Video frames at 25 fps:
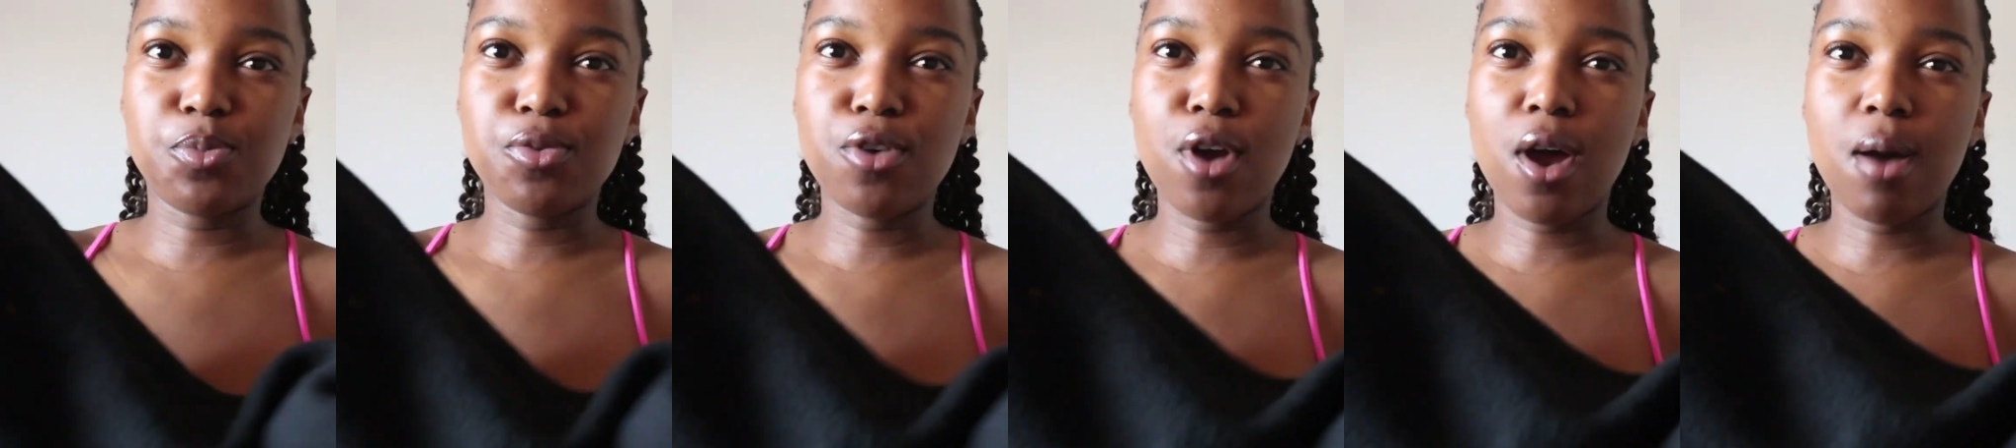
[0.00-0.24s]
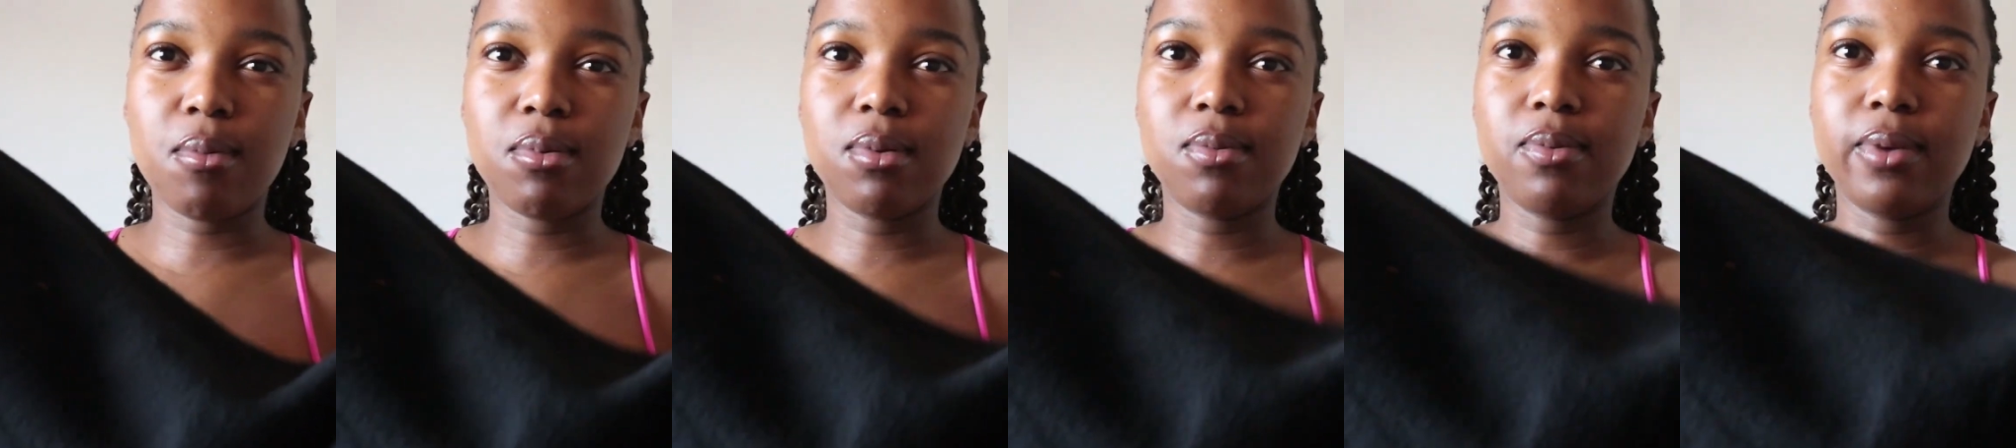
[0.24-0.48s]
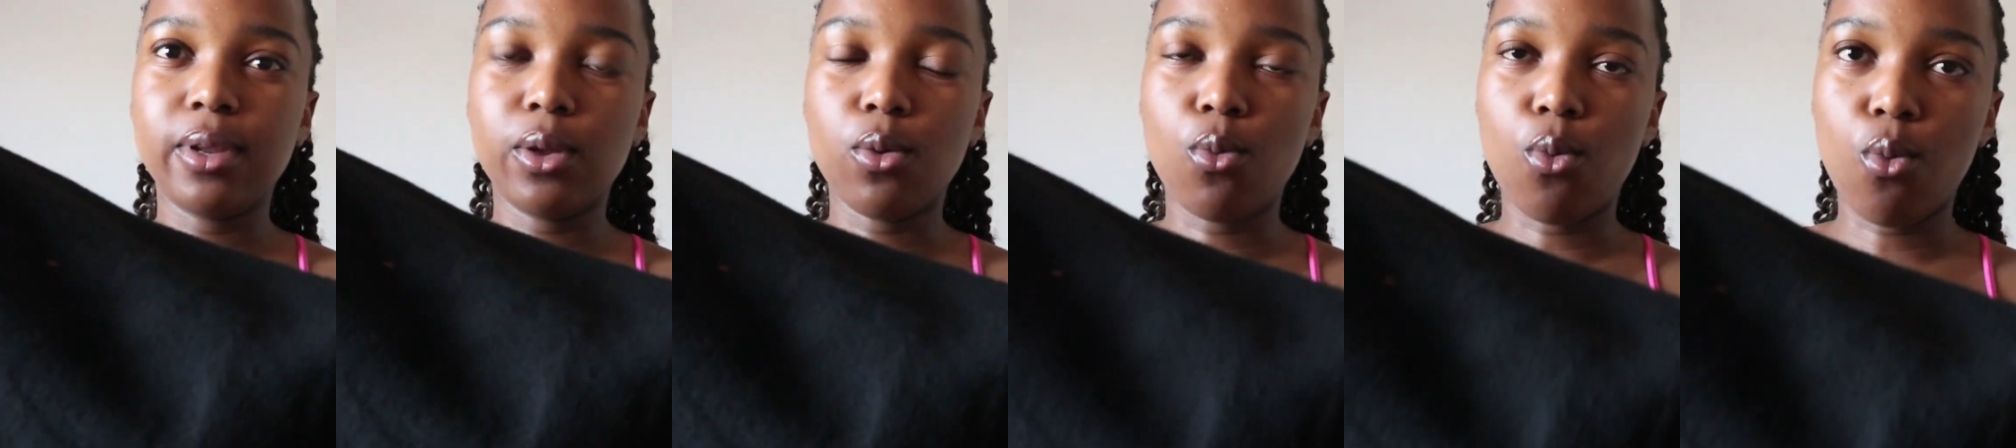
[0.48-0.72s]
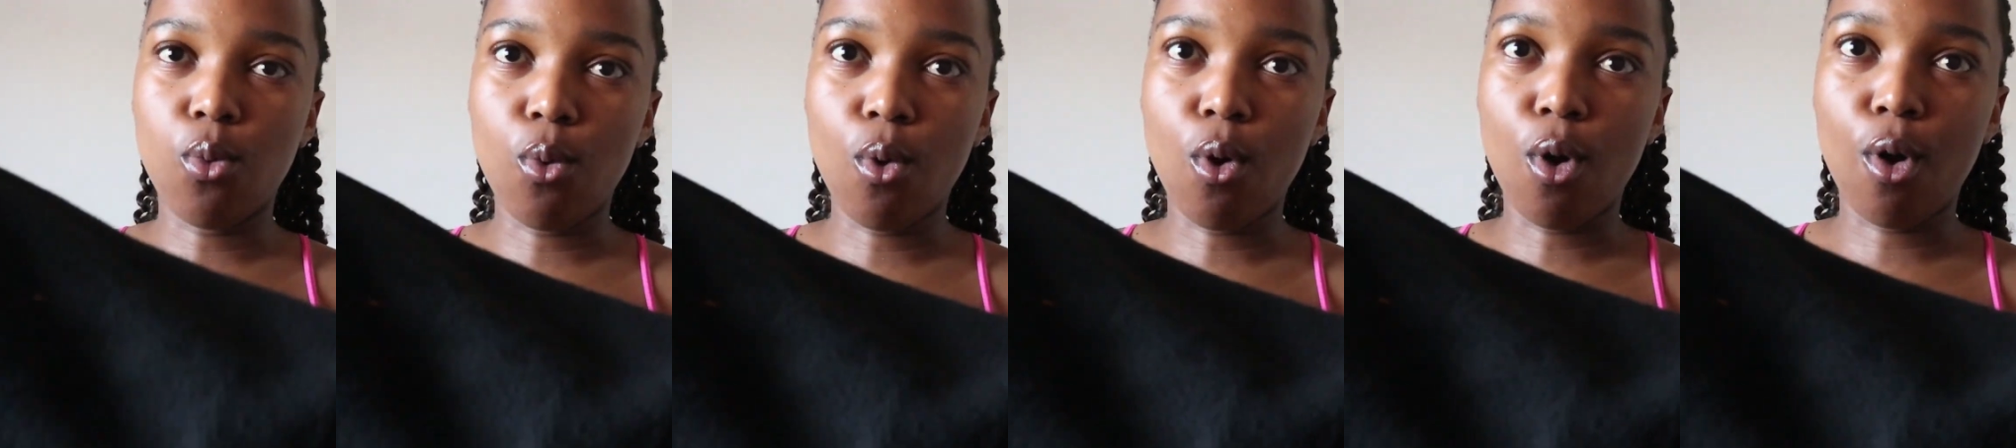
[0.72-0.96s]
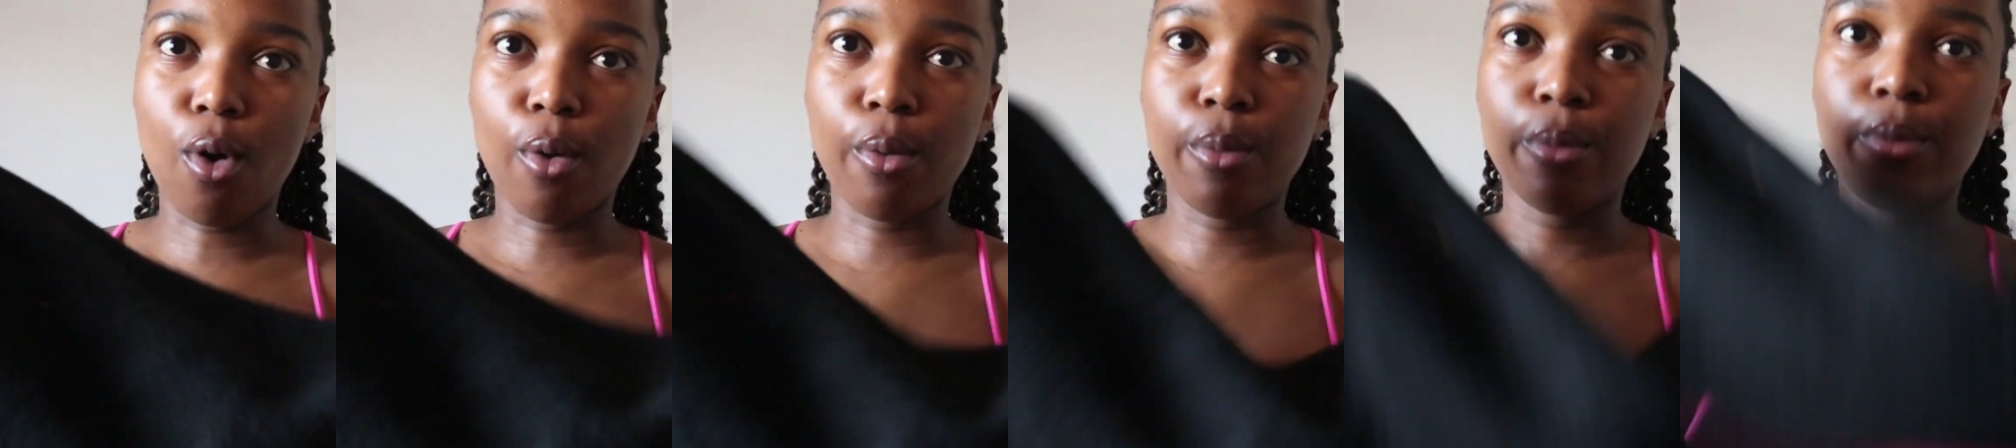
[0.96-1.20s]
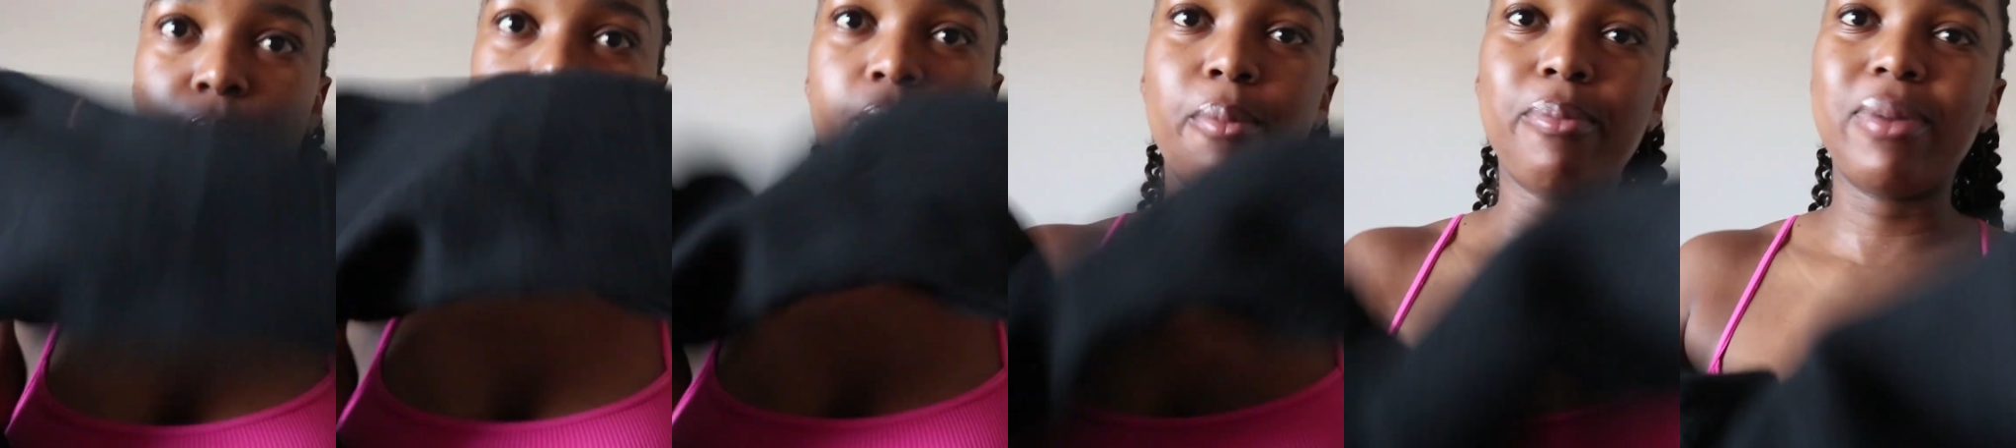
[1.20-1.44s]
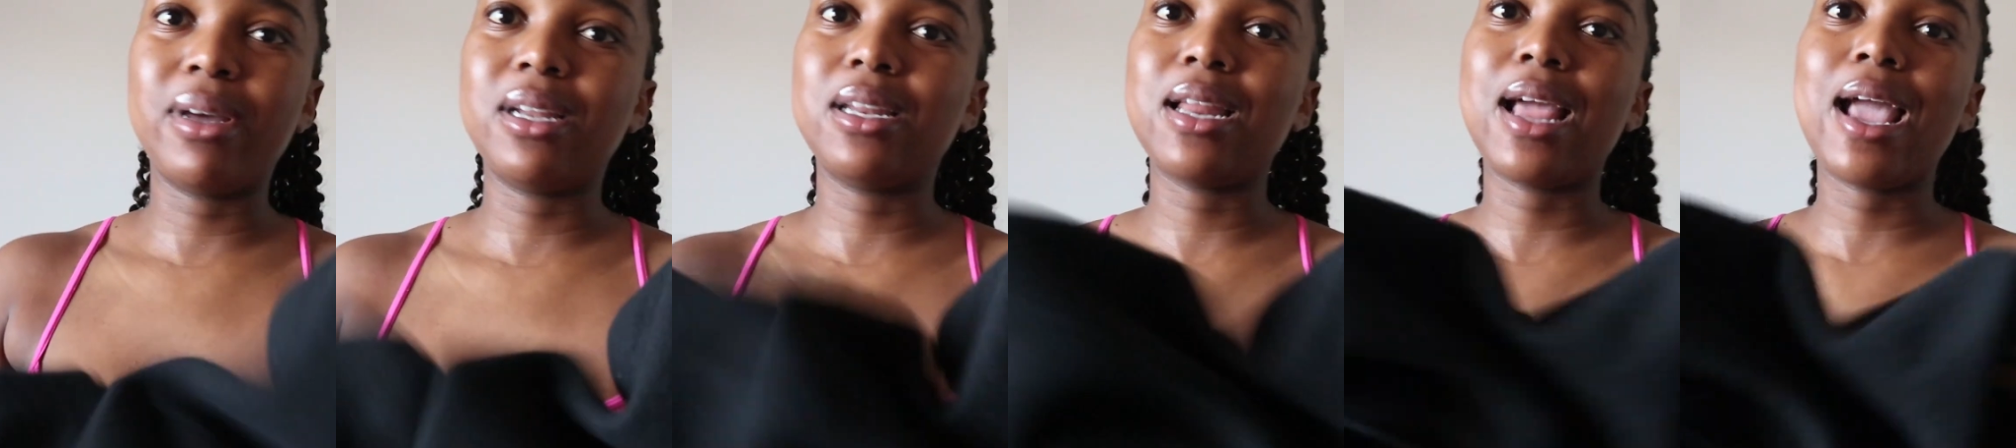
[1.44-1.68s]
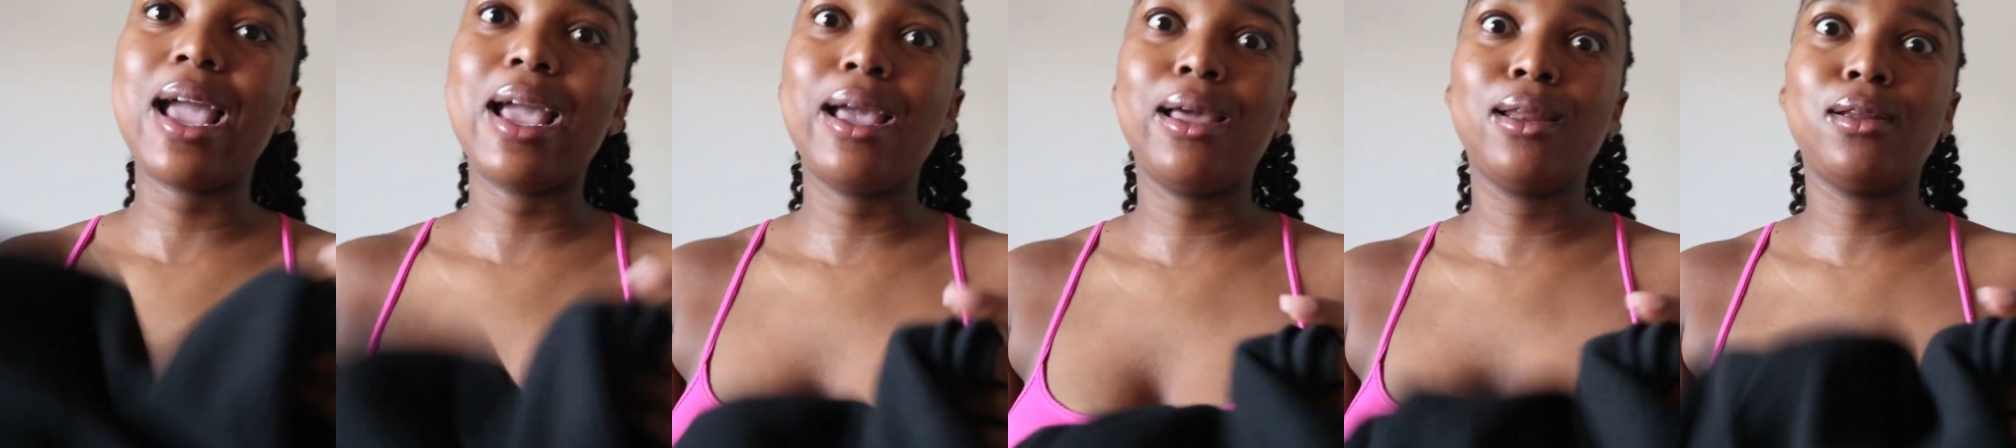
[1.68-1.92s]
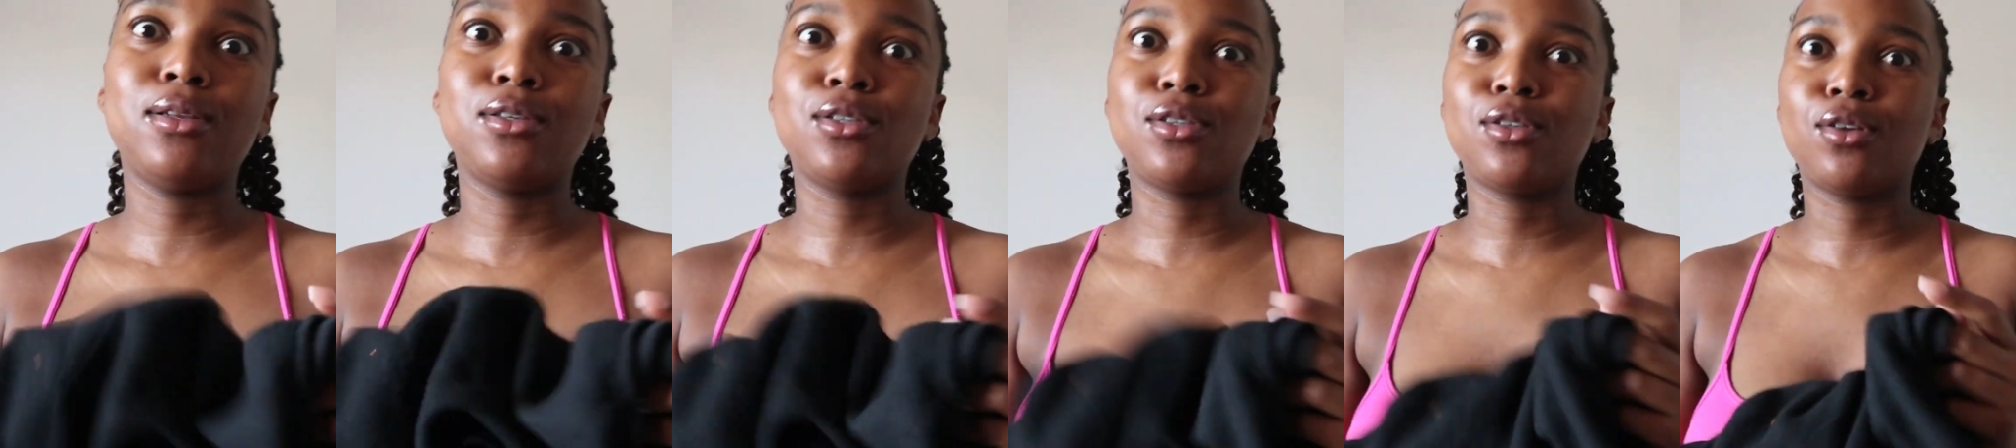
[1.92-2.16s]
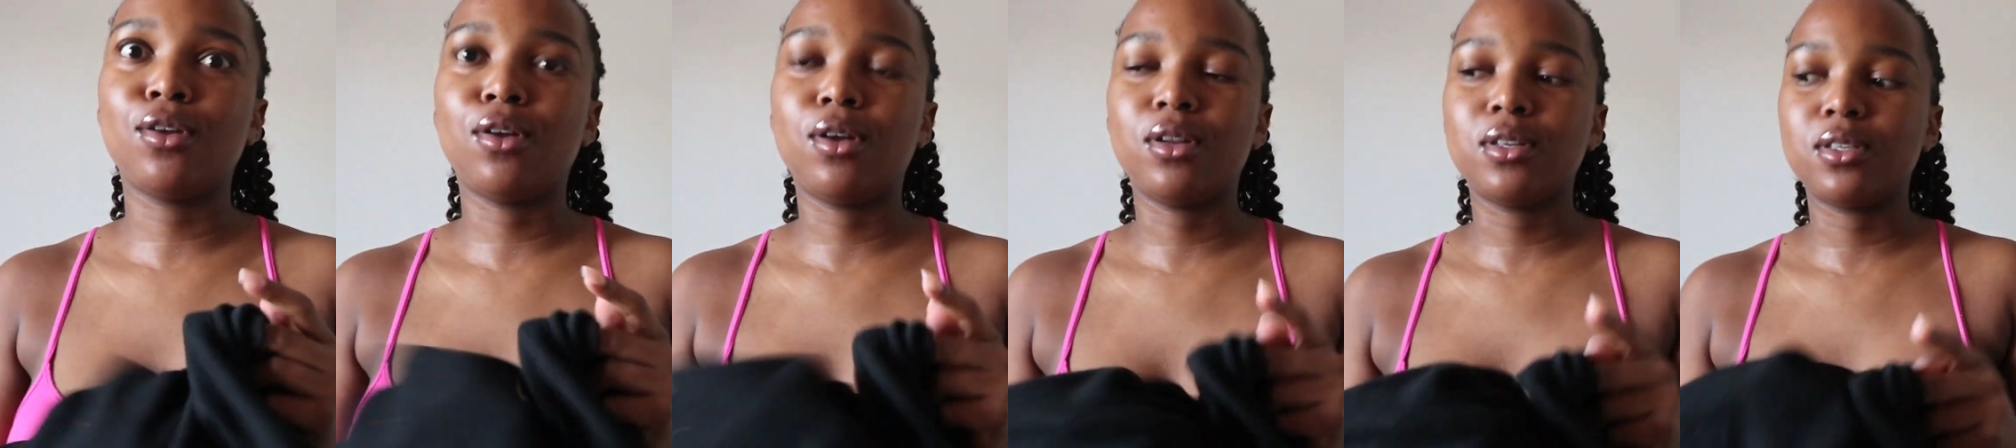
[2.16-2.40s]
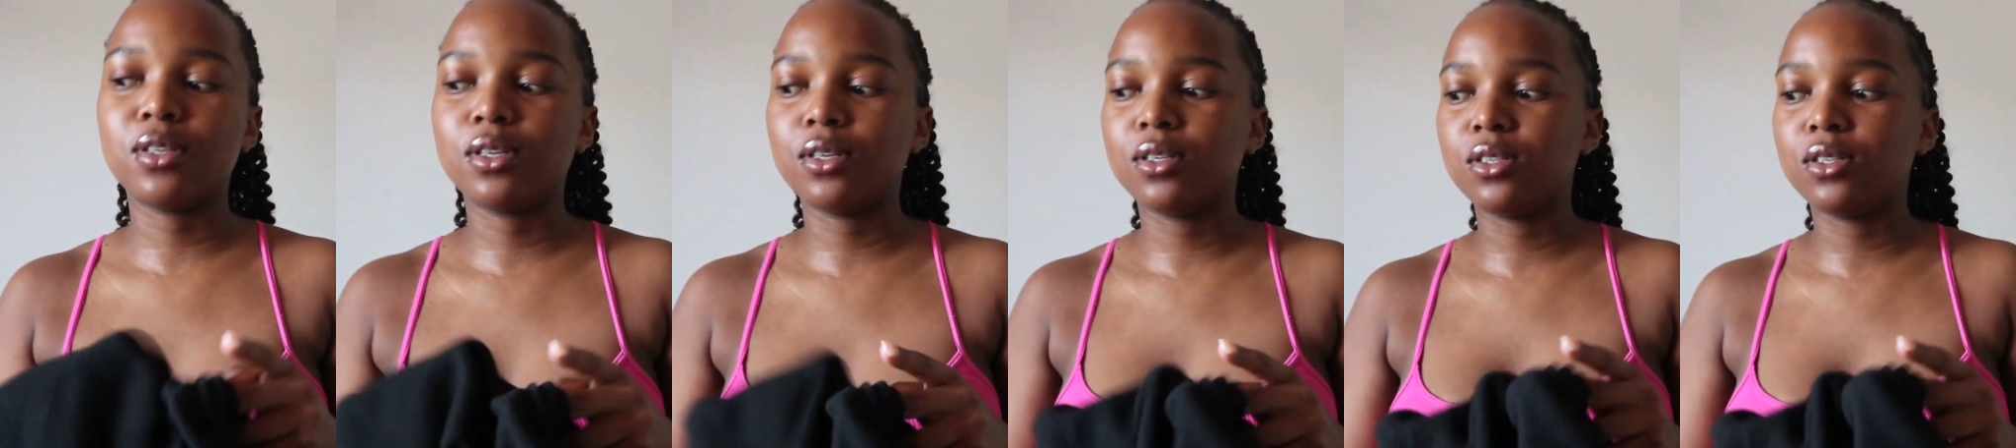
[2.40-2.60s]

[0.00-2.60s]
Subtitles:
probably warm, but it is not.